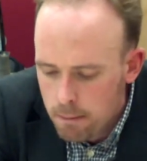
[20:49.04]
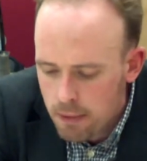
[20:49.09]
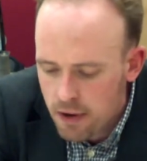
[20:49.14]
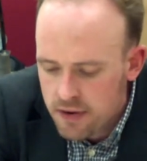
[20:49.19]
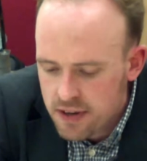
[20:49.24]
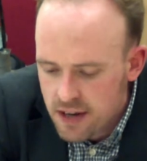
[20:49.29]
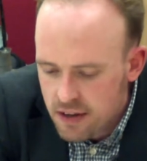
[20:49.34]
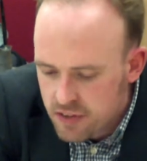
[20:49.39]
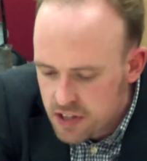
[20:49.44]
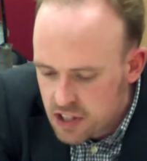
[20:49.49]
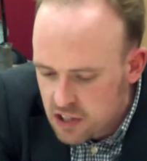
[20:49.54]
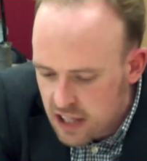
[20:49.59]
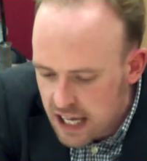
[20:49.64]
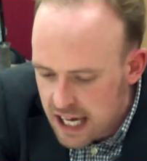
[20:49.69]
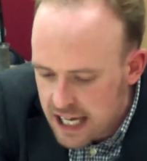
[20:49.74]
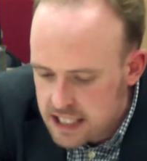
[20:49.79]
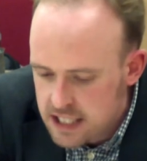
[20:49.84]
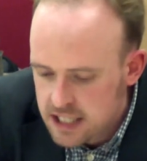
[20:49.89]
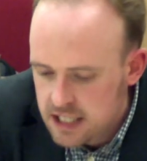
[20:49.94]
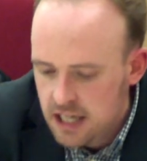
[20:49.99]
But
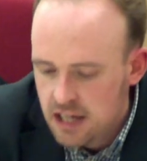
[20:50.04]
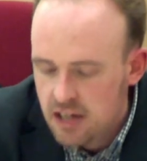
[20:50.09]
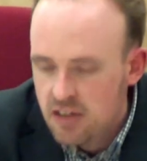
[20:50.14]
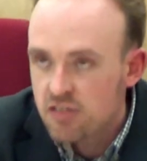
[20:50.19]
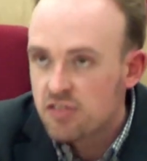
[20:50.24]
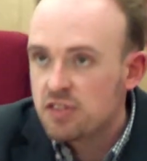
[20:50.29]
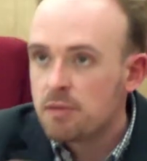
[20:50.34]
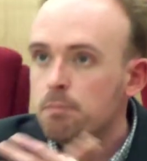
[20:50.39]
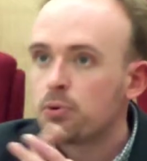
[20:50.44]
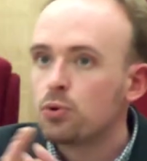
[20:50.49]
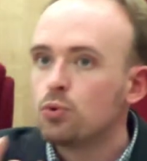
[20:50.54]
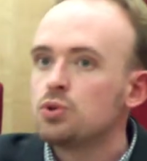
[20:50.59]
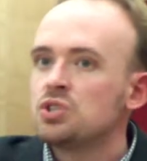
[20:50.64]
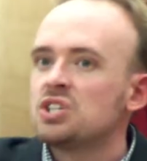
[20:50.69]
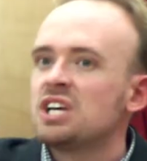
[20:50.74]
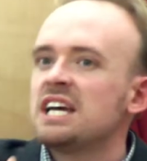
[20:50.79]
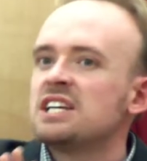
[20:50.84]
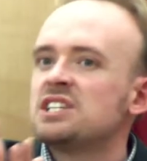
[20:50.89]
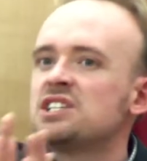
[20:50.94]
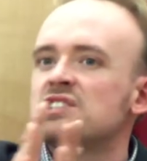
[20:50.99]
nevertheless, the
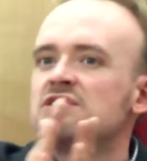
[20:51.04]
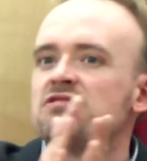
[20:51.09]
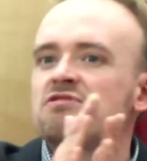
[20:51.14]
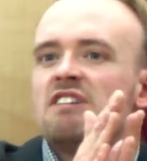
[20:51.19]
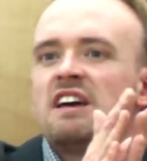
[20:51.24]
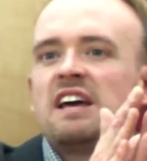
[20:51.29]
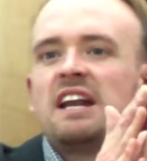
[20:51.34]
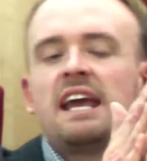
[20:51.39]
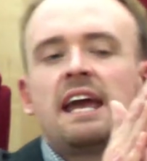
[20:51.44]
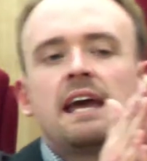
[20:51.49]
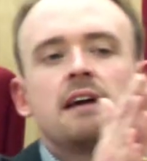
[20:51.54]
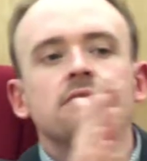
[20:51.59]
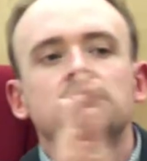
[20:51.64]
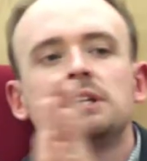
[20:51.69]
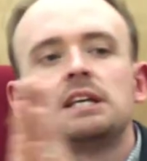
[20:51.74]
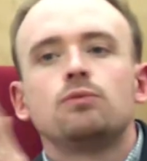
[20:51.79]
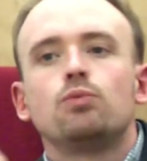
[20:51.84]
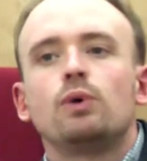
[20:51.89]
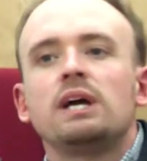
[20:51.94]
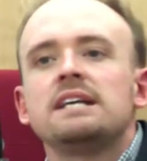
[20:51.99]
process is very
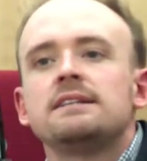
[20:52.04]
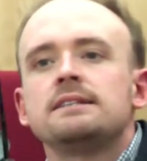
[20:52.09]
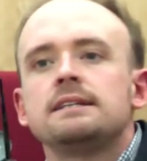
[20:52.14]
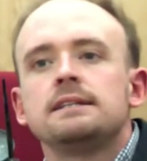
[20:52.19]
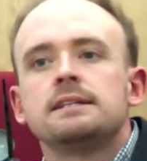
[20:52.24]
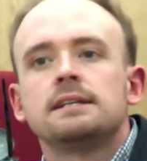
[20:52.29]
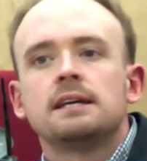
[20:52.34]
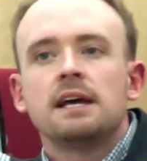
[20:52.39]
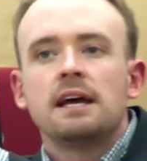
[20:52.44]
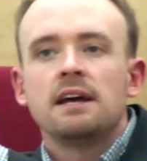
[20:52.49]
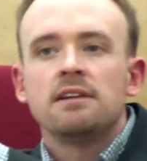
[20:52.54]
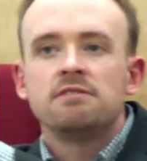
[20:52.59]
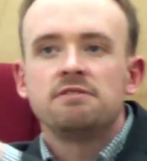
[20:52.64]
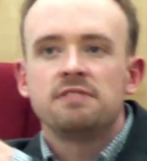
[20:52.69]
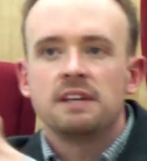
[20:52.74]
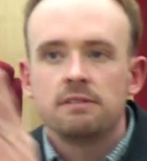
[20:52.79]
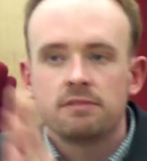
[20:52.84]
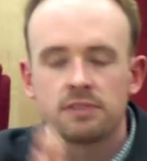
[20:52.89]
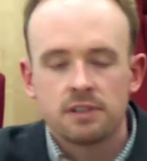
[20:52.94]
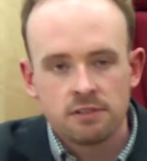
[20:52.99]
heavily weighted in
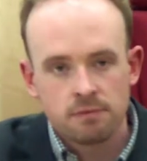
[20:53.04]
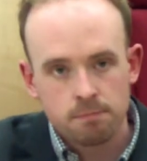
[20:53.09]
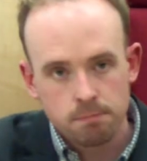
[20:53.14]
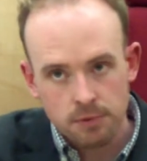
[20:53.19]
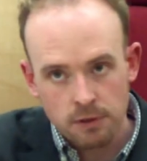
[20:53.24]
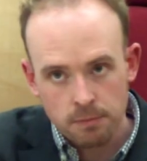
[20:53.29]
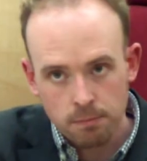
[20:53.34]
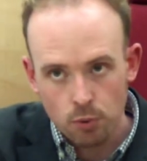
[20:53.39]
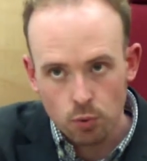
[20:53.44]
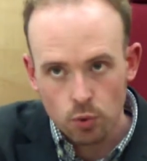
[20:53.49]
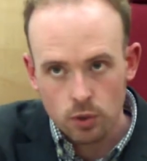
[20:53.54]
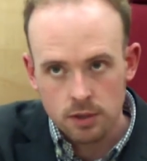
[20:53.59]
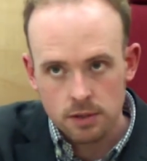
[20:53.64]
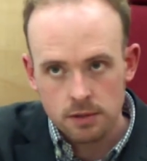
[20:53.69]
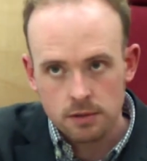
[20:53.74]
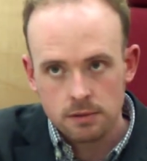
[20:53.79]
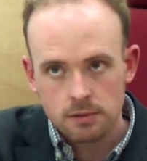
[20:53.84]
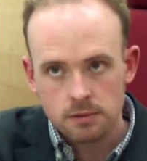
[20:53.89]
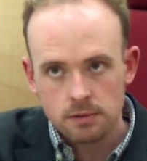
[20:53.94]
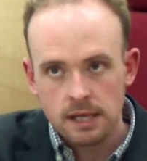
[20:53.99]
favour of the board
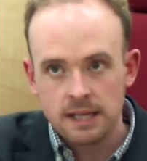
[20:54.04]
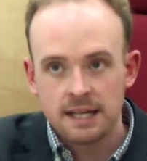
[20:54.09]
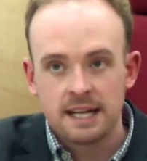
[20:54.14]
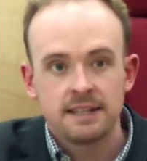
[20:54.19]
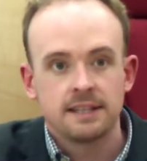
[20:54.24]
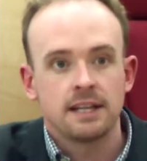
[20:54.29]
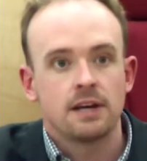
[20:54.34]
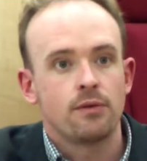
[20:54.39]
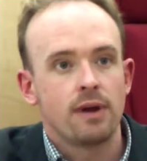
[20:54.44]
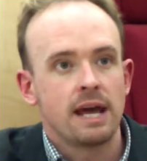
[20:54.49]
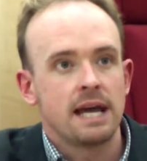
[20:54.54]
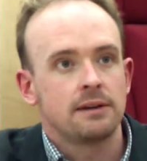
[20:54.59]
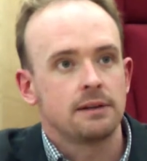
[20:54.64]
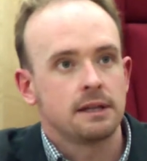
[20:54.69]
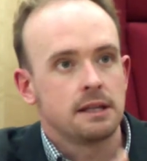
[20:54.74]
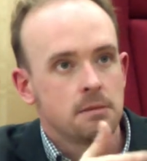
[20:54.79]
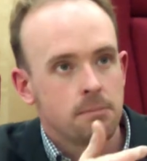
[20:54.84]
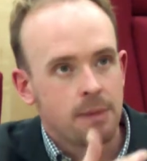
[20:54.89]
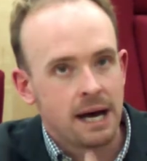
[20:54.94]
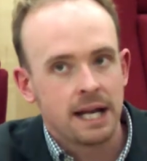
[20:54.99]
and
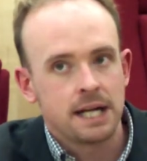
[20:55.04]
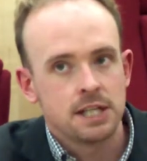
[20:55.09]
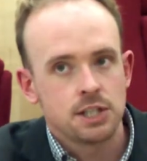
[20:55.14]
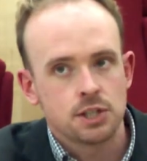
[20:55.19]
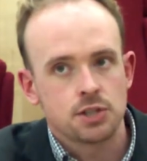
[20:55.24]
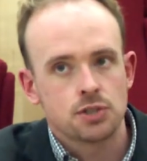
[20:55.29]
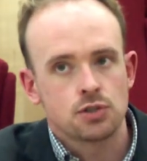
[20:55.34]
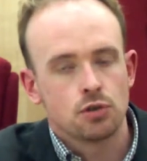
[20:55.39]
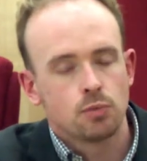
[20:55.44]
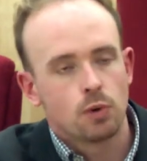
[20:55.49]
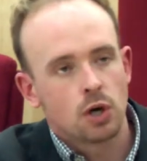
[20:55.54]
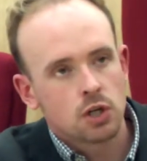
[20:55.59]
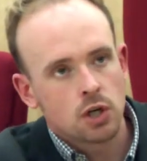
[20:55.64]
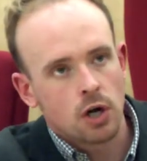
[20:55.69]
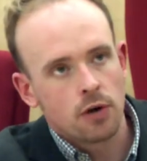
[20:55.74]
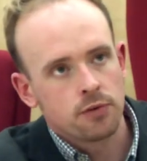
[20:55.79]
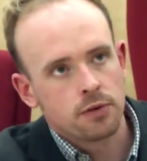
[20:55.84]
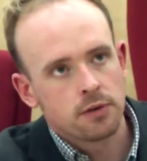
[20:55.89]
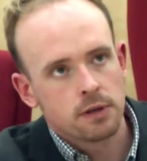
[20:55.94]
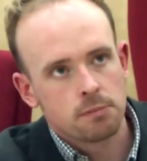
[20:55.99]
indirectly the managers who
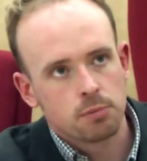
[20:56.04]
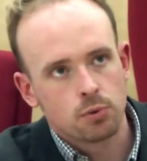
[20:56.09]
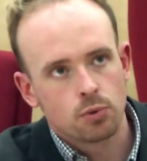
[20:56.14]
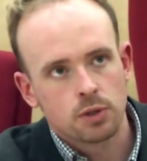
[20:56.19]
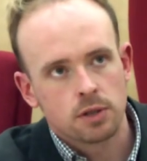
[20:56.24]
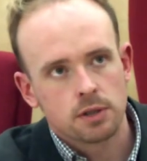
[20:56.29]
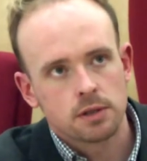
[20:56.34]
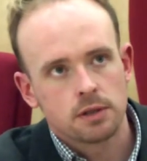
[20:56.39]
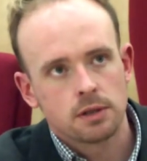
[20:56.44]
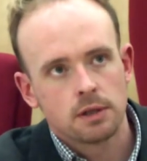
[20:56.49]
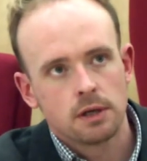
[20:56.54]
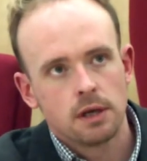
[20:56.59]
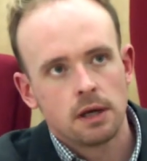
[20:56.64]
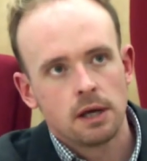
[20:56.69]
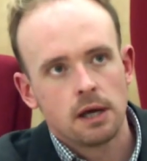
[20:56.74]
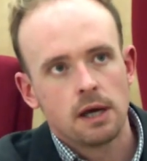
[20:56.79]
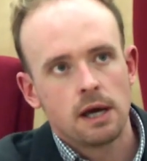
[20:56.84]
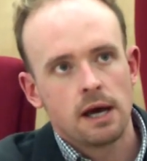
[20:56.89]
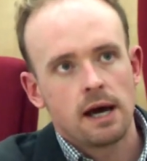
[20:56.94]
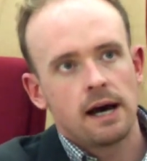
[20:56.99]
work under the board,
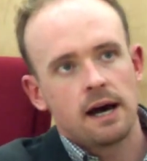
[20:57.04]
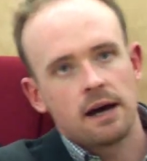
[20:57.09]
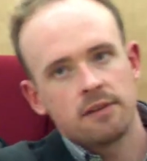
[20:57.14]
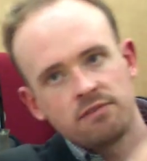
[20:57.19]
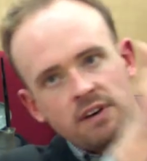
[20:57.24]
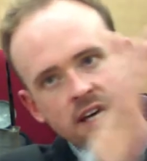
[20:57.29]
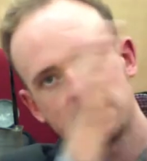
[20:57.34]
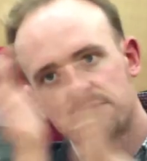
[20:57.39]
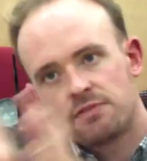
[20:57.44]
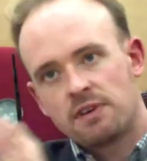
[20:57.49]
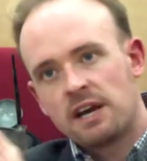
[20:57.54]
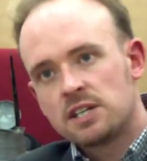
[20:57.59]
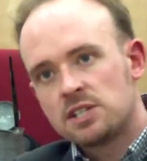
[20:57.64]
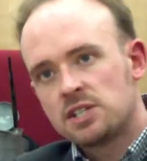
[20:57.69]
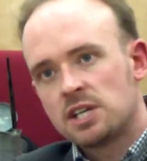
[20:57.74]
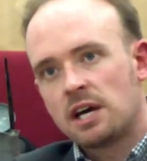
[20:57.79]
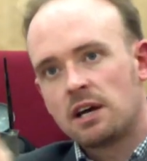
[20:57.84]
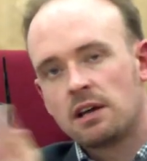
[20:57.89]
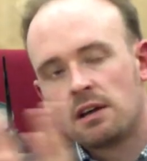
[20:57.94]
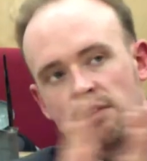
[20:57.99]
and vice
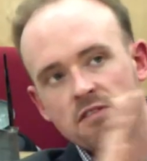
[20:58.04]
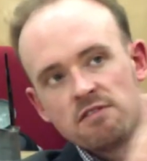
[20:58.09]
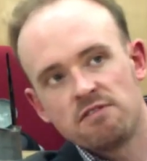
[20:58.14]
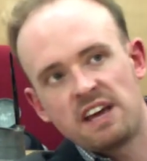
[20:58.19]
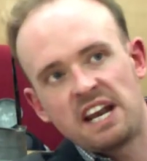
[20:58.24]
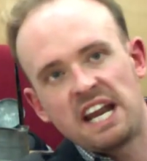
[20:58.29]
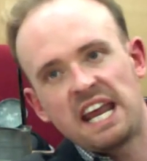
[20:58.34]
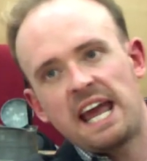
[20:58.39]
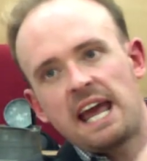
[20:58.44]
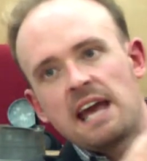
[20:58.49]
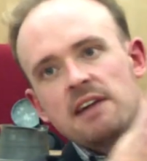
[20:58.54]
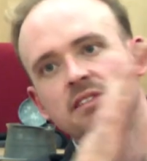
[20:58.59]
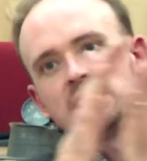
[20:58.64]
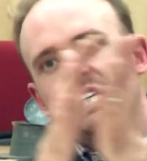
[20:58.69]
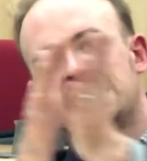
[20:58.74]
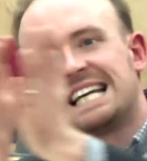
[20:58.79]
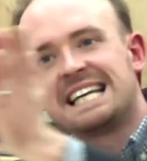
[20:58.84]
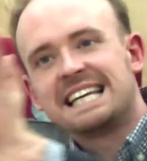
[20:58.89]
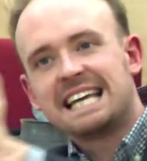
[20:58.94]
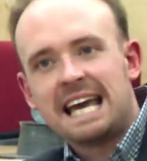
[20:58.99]
versa, very
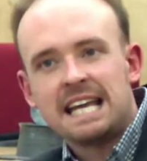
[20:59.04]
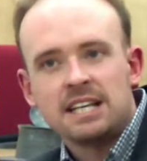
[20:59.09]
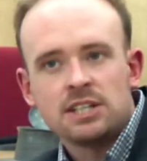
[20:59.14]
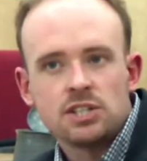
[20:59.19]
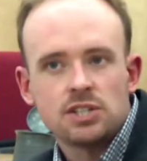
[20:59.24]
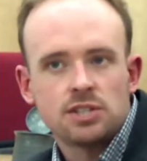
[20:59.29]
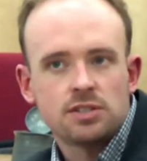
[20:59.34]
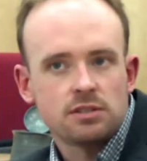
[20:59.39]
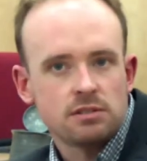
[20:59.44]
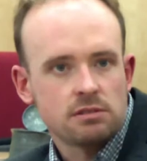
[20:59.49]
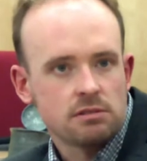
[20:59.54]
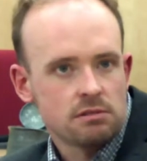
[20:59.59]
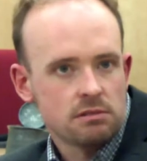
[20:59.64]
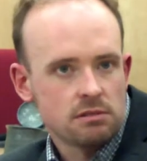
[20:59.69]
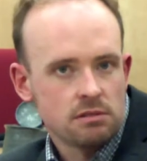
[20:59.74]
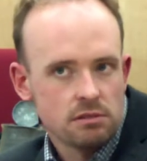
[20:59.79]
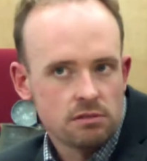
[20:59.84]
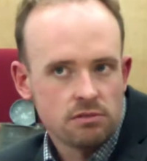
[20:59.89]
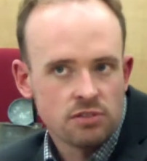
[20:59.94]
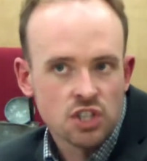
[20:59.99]
heavily against
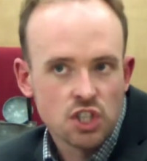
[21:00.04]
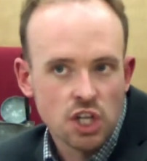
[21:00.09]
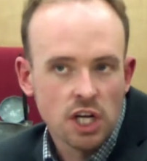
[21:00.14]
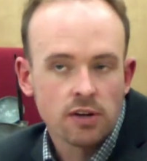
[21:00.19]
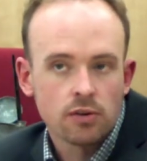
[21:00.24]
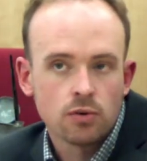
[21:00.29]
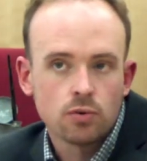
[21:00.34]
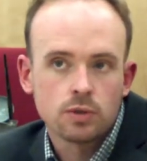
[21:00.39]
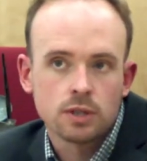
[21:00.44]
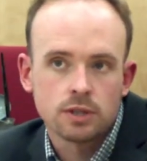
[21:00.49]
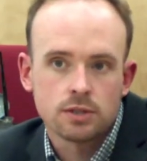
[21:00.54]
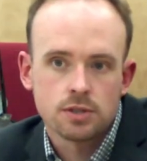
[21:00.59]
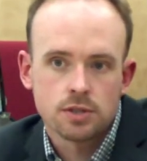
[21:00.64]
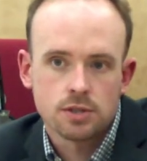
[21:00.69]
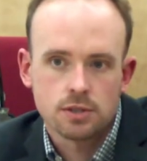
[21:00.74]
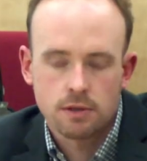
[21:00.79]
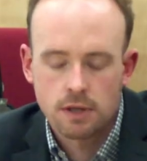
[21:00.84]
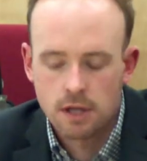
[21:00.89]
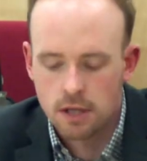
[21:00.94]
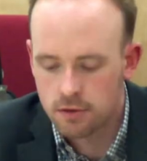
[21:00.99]
the
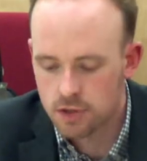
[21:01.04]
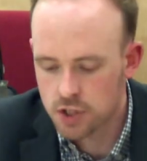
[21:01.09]
shareholders.